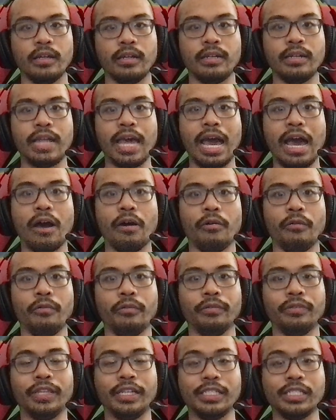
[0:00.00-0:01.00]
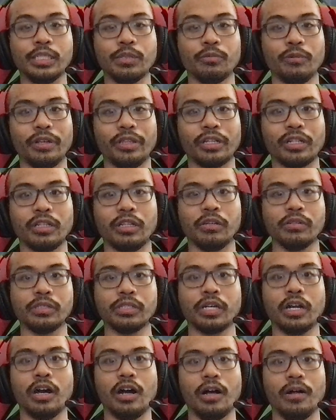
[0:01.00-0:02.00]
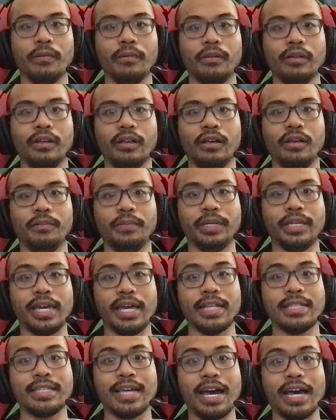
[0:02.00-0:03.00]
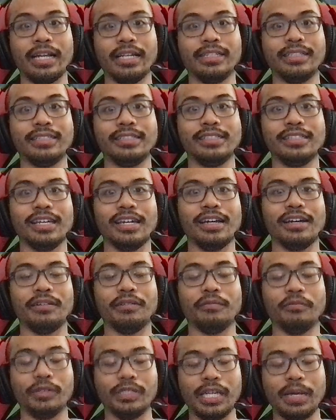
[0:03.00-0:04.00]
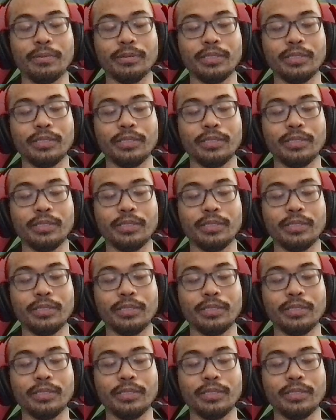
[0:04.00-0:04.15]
Now, this is where the close call begins. I was able